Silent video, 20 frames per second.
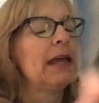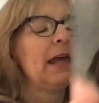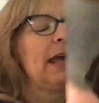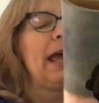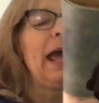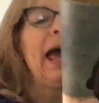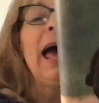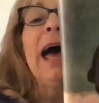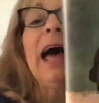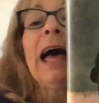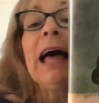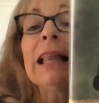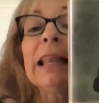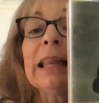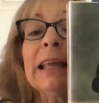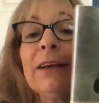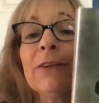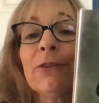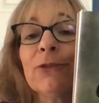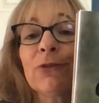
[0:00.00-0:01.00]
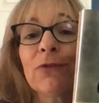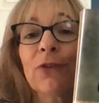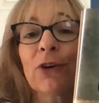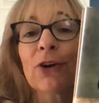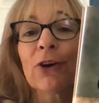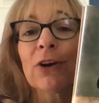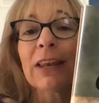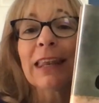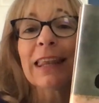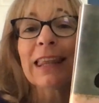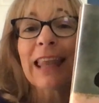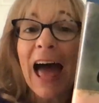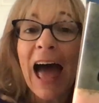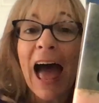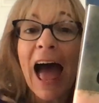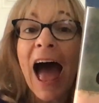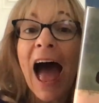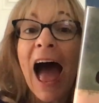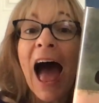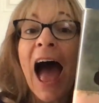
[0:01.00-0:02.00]
L is for
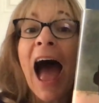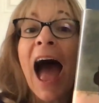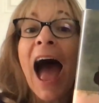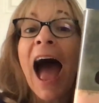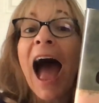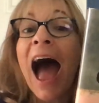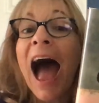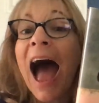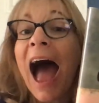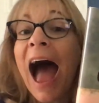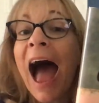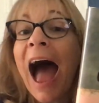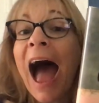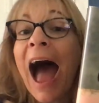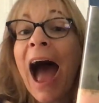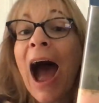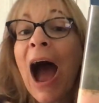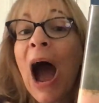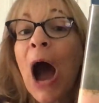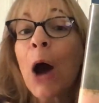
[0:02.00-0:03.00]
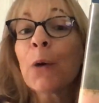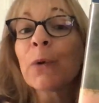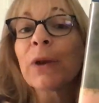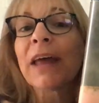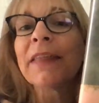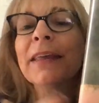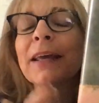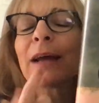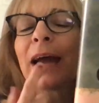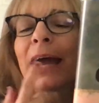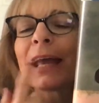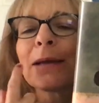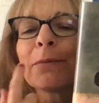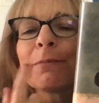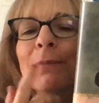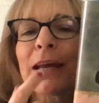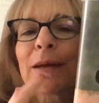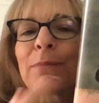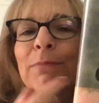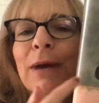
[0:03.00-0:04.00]
loud. I think I can
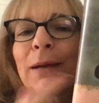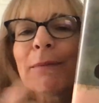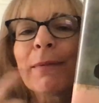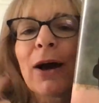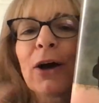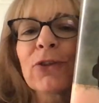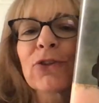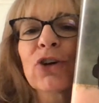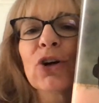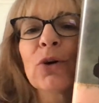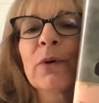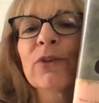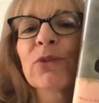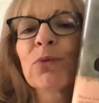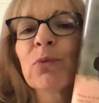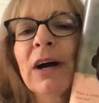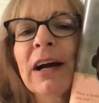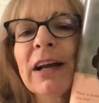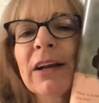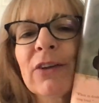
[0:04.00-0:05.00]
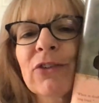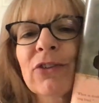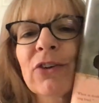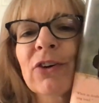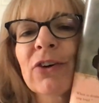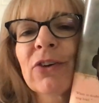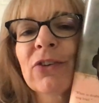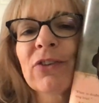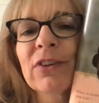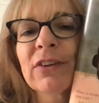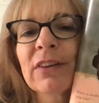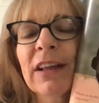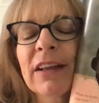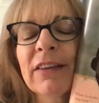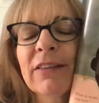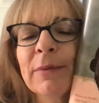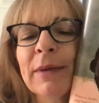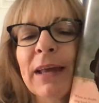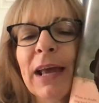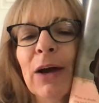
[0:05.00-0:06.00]
make my mouth go as wide as hers. Let's
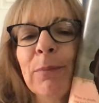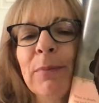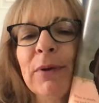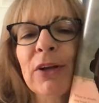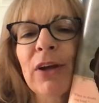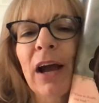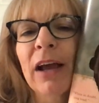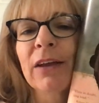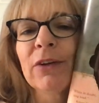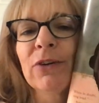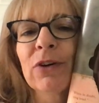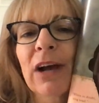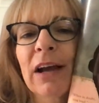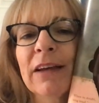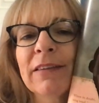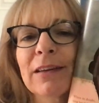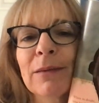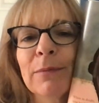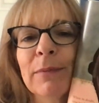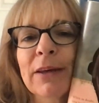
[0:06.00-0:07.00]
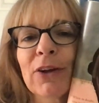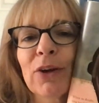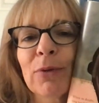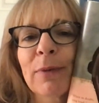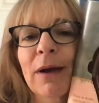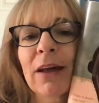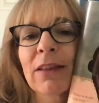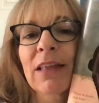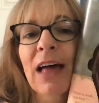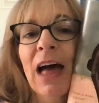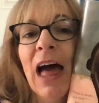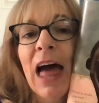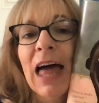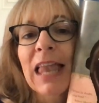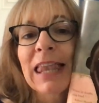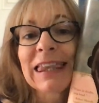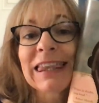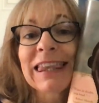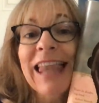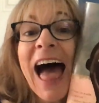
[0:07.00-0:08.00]
see how big you guys can make your mouth.
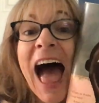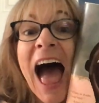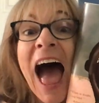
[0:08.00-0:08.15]
Loud!